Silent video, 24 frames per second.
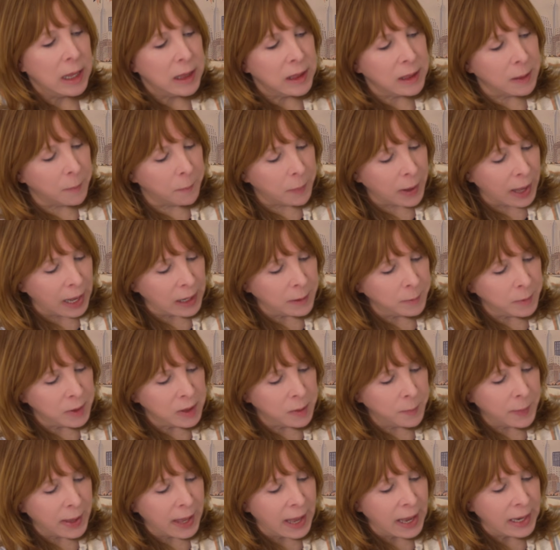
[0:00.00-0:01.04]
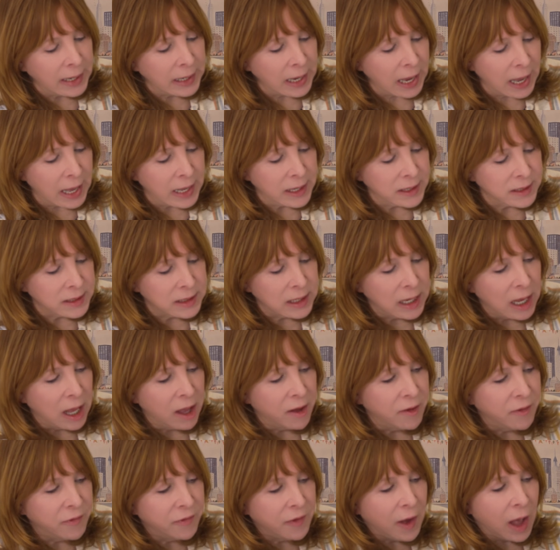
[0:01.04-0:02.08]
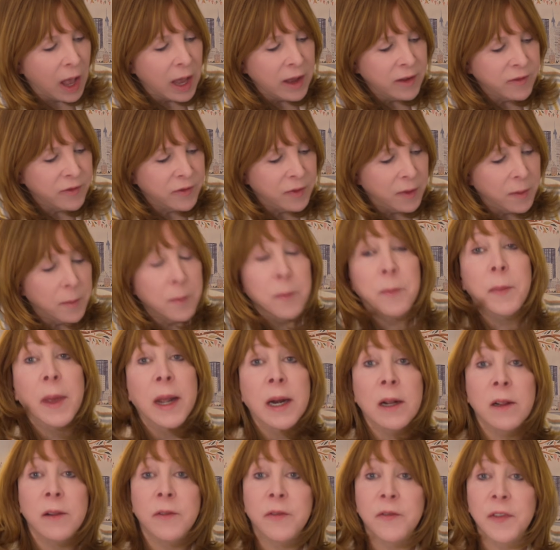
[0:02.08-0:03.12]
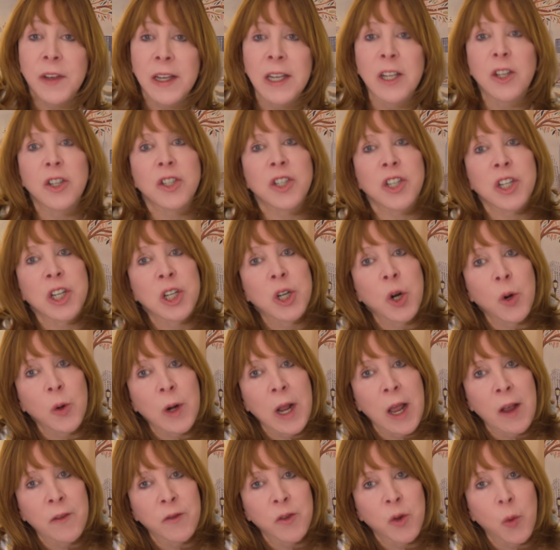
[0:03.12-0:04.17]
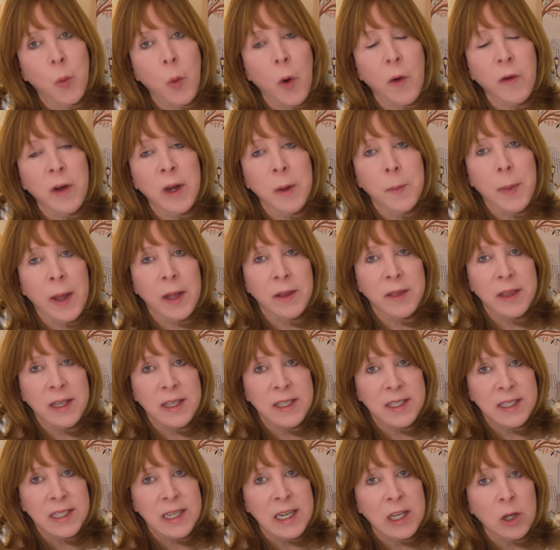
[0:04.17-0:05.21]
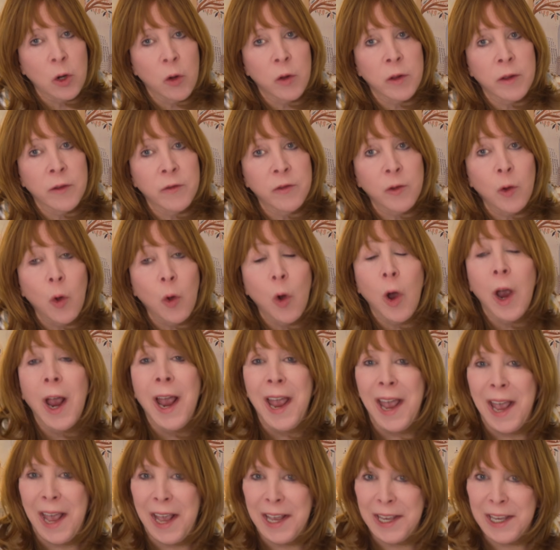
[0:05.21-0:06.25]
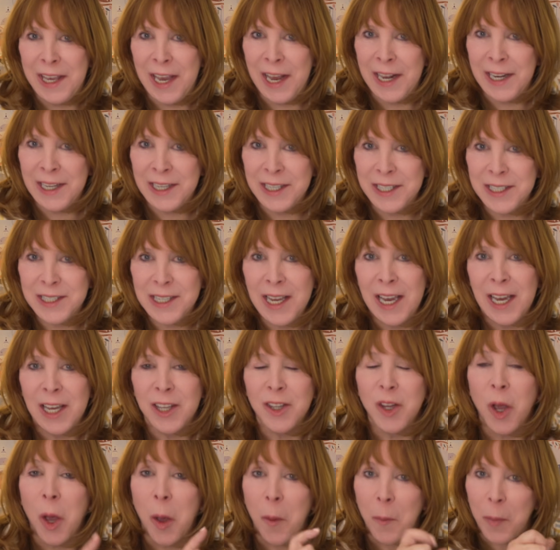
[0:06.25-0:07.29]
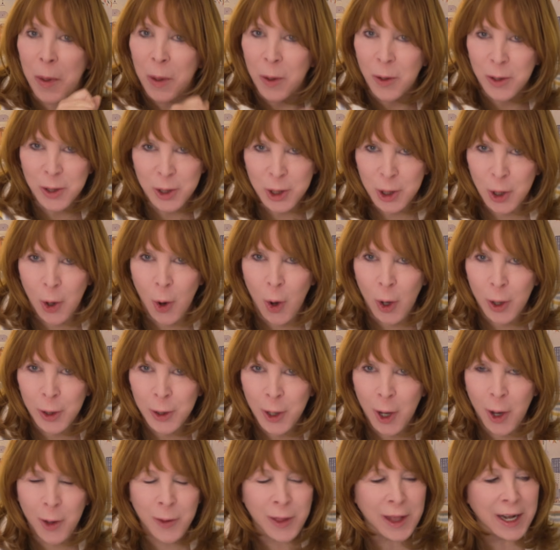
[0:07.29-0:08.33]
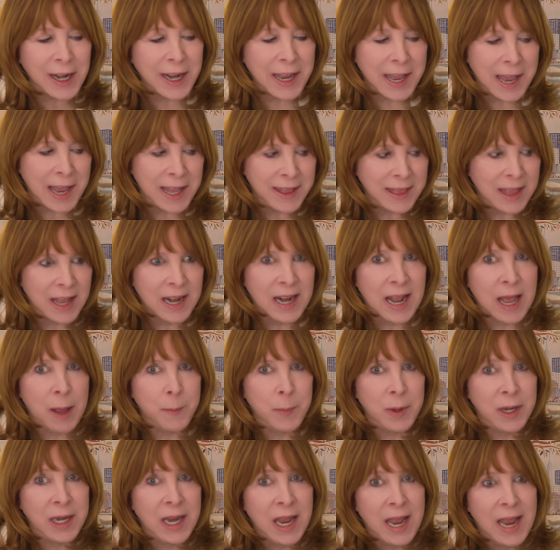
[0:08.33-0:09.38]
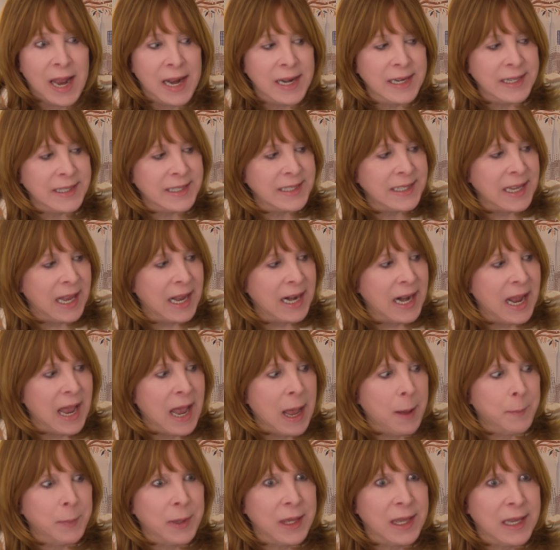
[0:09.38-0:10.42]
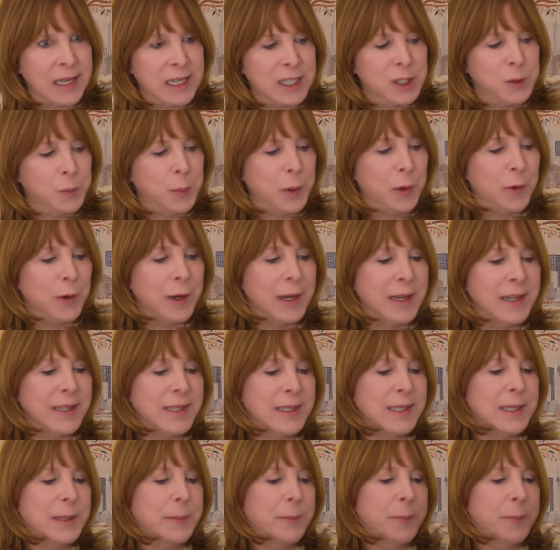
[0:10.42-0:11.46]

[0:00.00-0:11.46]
The bottom of the bag has 5 metal feet, so you don't have to worry about this sitting on the floor and getting stained, because you all know that I had that happen and it's not a happy experience.